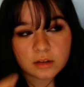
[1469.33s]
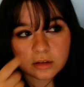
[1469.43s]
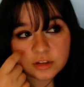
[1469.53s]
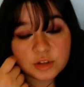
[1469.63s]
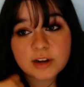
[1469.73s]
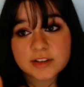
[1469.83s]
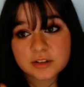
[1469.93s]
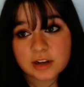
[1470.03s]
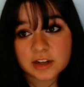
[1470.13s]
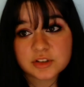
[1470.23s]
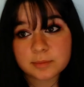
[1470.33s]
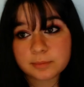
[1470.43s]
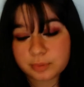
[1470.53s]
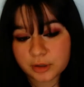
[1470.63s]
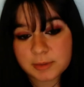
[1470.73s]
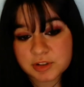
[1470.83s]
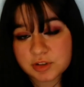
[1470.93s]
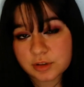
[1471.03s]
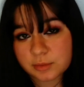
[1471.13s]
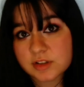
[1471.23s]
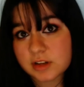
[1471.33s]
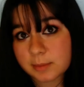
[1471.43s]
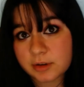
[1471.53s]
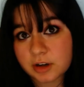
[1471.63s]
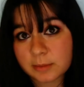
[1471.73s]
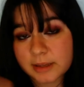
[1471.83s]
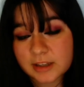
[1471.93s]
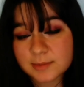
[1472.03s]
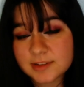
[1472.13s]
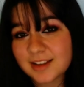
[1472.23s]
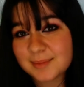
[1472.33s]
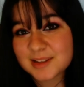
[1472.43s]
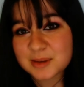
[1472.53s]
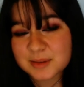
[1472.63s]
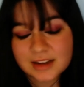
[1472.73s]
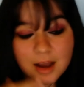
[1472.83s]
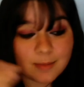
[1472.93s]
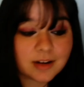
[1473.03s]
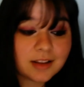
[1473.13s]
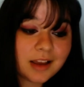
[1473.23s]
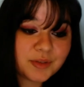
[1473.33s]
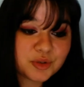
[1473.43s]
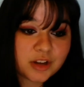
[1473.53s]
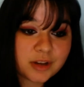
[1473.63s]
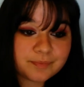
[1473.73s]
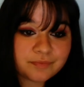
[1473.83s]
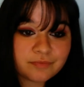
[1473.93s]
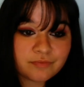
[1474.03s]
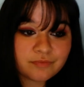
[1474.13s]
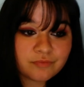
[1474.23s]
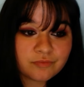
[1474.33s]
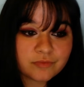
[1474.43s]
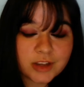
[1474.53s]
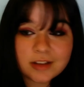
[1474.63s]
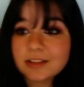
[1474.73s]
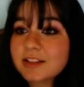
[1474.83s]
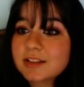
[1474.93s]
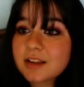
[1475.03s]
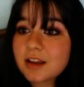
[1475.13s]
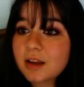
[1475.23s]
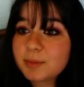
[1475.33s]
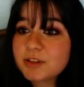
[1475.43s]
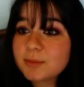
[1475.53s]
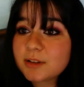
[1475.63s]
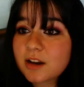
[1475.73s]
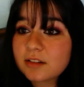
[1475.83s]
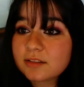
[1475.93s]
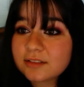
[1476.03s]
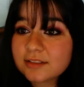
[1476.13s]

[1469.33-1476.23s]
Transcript: You guys are actually pretty much the only reason I put on makeup today, because I was like, I'm gonna live stream. Let's put something on.